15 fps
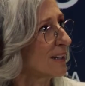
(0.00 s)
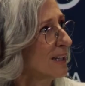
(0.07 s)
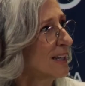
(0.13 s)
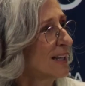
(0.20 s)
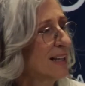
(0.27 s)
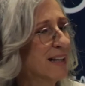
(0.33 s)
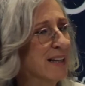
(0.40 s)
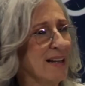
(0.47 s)
to
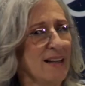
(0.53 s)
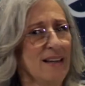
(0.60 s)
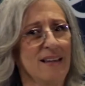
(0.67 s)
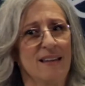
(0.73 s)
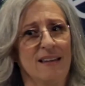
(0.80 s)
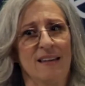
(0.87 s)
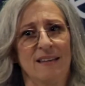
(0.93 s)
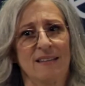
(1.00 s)

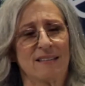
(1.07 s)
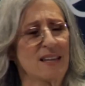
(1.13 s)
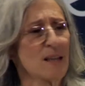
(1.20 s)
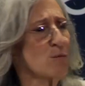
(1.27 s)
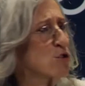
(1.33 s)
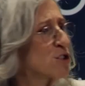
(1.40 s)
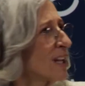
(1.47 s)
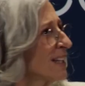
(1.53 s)
know
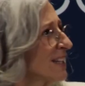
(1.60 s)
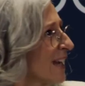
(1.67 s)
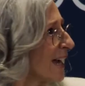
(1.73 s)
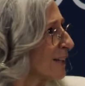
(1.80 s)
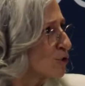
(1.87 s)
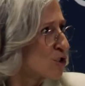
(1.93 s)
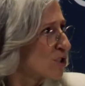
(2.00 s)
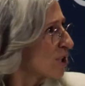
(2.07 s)
how this
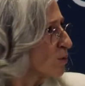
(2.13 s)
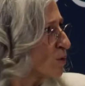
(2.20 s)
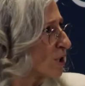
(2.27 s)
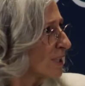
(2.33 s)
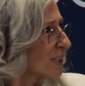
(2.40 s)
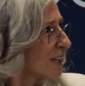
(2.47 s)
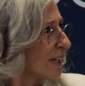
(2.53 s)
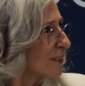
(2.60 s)

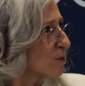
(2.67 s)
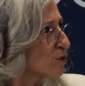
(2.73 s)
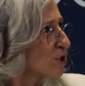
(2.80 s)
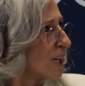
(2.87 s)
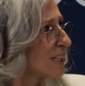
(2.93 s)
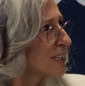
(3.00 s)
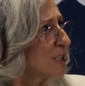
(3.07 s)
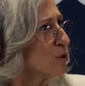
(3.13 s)
digital
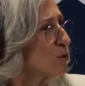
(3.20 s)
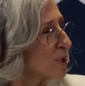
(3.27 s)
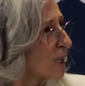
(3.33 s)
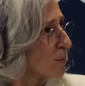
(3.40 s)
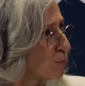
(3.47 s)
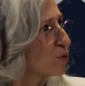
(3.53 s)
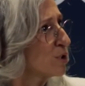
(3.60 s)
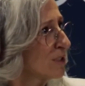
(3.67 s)
transition will be done.
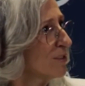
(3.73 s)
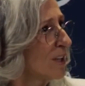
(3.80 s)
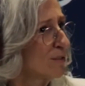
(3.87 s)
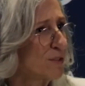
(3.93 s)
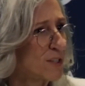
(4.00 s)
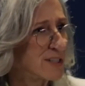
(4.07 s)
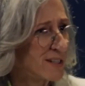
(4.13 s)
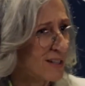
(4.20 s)
We have
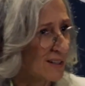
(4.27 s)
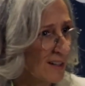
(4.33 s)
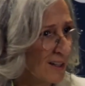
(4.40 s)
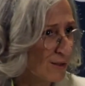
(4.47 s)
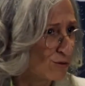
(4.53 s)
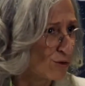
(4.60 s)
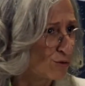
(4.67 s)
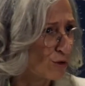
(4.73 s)

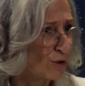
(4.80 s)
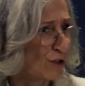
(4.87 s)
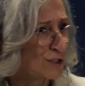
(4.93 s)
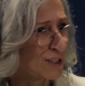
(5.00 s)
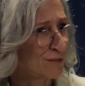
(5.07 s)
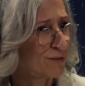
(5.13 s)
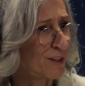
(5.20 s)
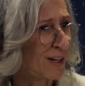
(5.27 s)
extraordinary
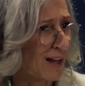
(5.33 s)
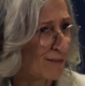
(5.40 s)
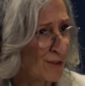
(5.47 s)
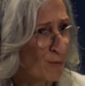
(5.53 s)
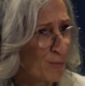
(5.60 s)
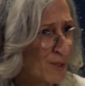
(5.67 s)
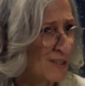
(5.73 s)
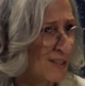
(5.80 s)
allies.
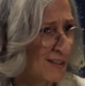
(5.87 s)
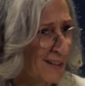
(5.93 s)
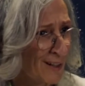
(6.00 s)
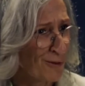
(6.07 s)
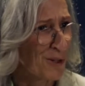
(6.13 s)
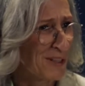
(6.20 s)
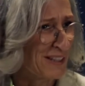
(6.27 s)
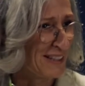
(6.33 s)
What we are
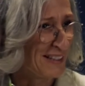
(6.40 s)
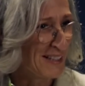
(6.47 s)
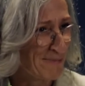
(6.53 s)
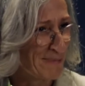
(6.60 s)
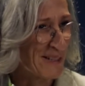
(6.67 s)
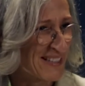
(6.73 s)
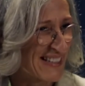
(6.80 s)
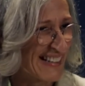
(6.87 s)
able to
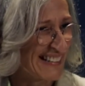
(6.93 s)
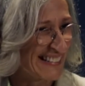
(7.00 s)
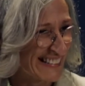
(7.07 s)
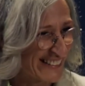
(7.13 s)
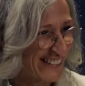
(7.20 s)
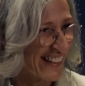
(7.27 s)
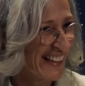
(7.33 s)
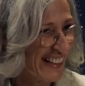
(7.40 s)
do, and Dr.
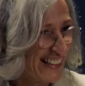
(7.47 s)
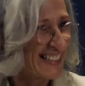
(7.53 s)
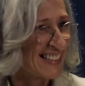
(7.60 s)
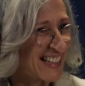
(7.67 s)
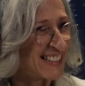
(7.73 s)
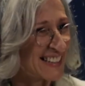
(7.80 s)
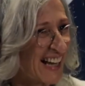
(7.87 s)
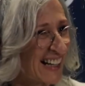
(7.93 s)

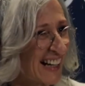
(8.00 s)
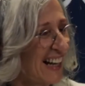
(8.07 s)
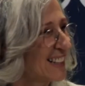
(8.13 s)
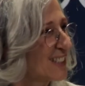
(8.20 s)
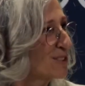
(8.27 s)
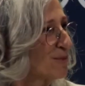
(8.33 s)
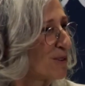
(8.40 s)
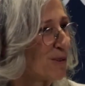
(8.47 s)
Leuschner
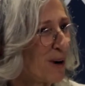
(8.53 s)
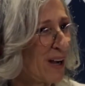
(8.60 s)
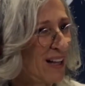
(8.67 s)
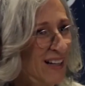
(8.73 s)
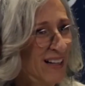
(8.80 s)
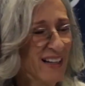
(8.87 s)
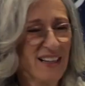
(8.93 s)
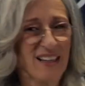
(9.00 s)
spoke about,
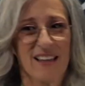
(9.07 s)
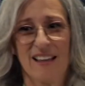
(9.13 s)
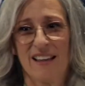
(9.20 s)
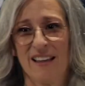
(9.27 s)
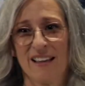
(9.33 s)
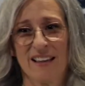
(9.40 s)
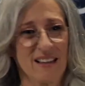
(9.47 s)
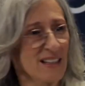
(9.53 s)
it's
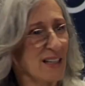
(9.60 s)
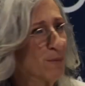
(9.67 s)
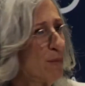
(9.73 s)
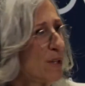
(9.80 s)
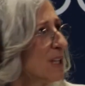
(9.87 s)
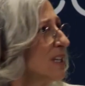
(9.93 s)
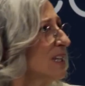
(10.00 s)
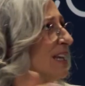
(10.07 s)
the fact that
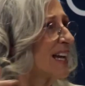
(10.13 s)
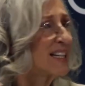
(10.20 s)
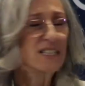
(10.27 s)
he's here,